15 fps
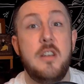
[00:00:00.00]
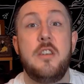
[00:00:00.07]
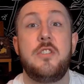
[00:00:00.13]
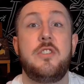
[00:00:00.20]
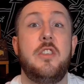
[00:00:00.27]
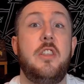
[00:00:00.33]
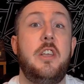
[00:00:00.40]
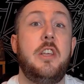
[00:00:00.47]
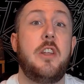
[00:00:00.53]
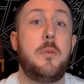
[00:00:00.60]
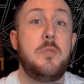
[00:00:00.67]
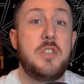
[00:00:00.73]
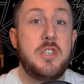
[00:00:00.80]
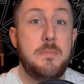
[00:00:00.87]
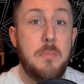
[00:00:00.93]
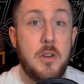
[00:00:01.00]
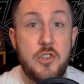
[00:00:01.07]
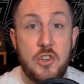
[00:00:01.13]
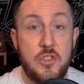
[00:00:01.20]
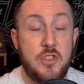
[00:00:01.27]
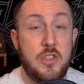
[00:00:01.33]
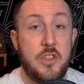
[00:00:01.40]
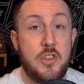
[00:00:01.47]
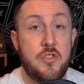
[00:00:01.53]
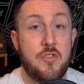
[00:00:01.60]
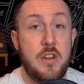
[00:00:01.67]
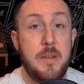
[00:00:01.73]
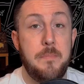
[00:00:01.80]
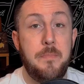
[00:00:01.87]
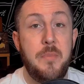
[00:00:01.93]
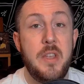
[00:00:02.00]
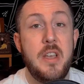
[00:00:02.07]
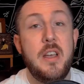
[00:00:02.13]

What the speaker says: so that you don't smudge onto the trim